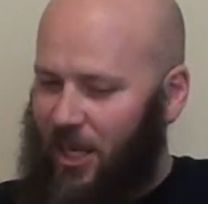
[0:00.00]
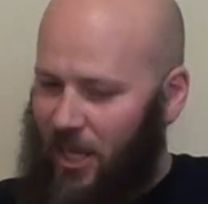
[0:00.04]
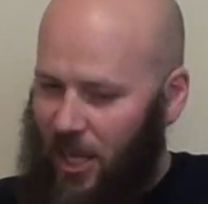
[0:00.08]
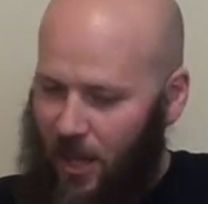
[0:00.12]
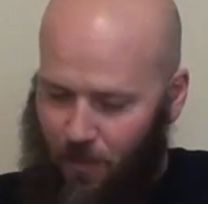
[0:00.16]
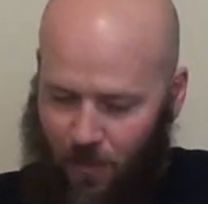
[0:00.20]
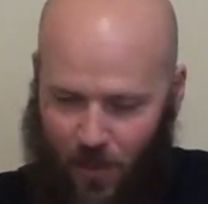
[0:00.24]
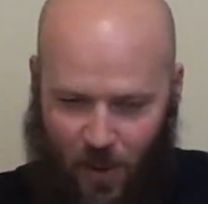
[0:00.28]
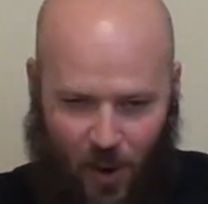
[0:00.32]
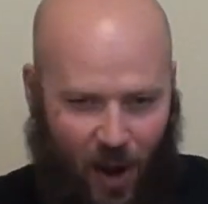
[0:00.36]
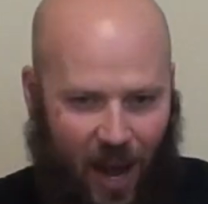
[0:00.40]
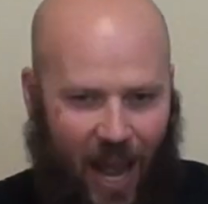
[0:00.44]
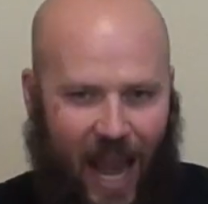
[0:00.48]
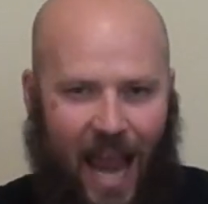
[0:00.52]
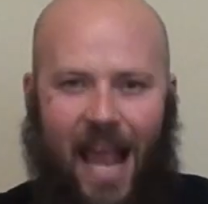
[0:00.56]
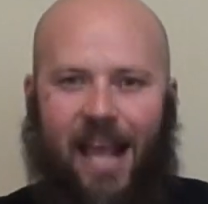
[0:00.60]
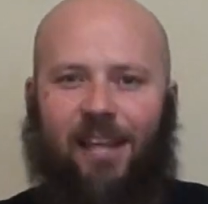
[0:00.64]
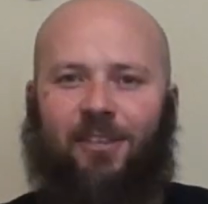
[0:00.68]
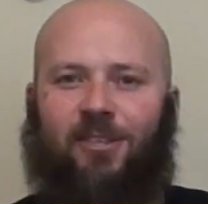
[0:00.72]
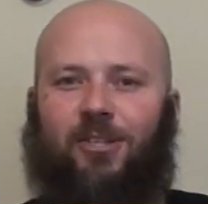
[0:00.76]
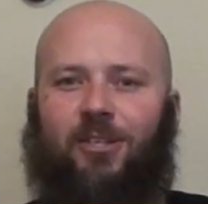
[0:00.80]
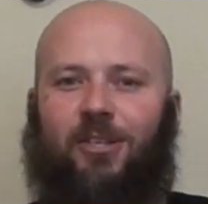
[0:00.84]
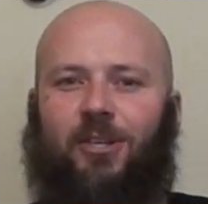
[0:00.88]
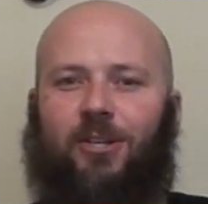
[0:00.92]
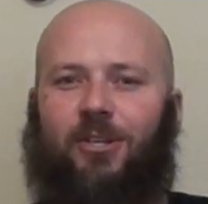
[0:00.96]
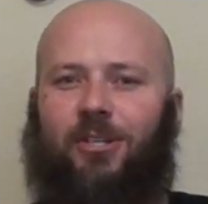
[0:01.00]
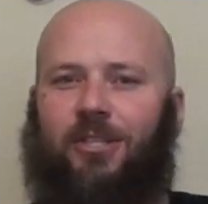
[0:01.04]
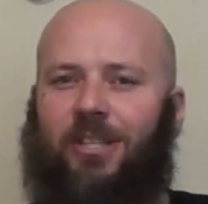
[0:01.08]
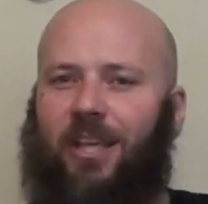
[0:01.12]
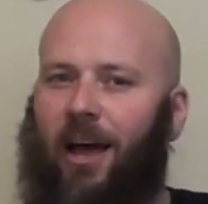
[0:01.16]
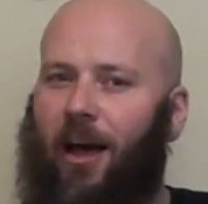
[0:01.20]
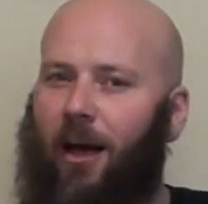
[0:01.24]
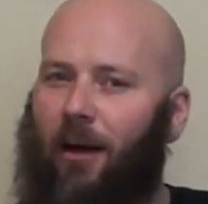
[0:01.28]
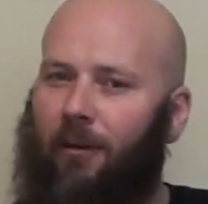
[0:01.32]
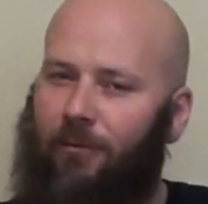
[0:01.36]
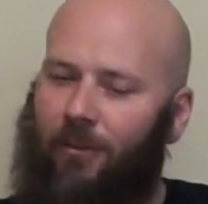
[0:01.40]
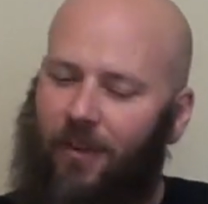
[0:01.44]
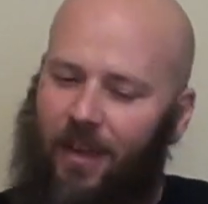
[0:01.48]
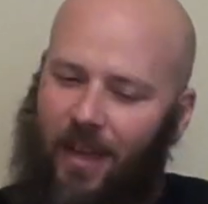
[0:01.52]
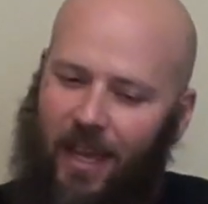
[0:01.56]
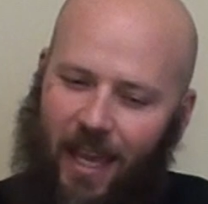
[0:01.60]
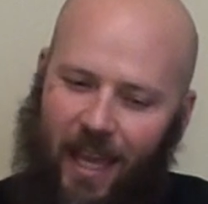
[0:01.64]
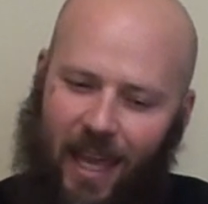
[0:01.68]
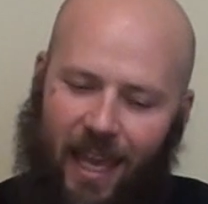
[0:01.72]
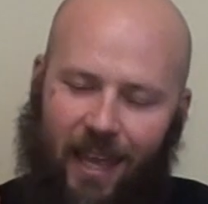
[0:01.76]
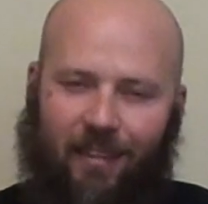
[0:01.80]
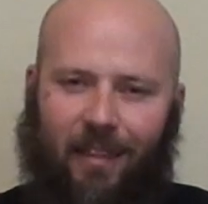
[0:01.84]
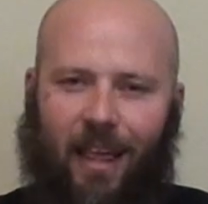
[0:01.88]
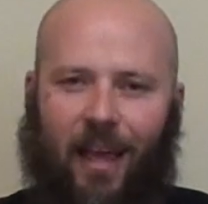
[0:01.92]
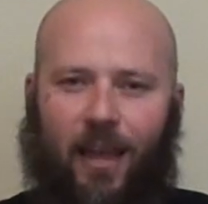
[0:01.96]
Keep your hands to
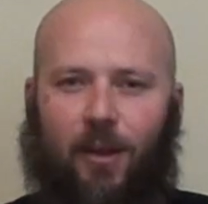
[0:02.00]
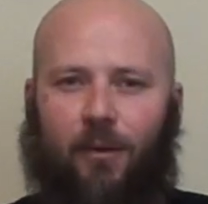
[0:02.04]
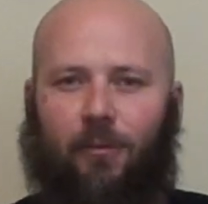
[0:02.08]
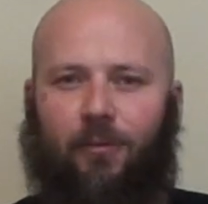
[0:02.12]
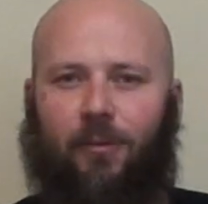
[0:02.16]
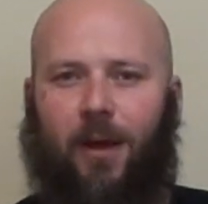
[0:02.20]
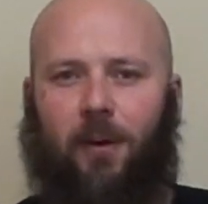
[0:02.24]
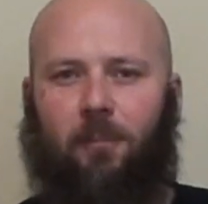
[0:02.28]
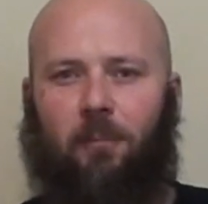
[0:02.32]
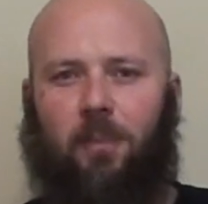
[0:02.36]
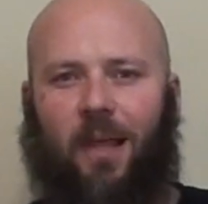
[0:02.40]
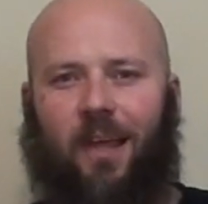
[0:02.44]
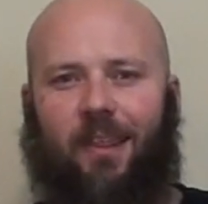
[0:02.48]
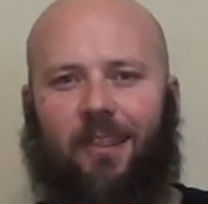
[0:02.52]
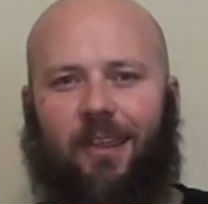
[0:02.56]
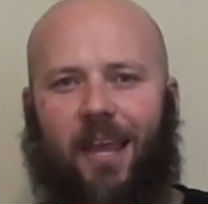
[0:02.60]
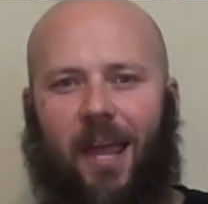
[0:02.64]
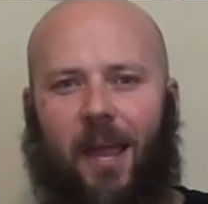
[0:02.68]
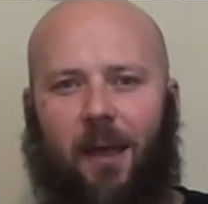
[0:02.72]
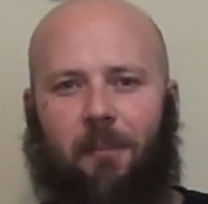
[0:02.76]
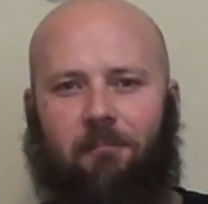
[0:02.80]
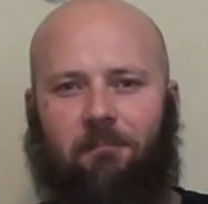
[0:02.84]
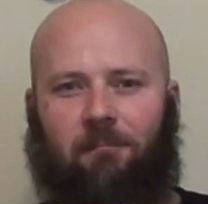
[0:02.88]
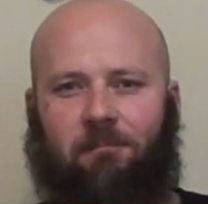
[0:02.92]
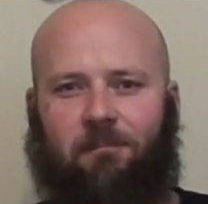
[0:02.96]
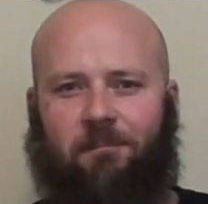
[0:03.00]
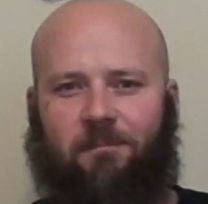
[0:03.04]
yourself and let your friend play the game.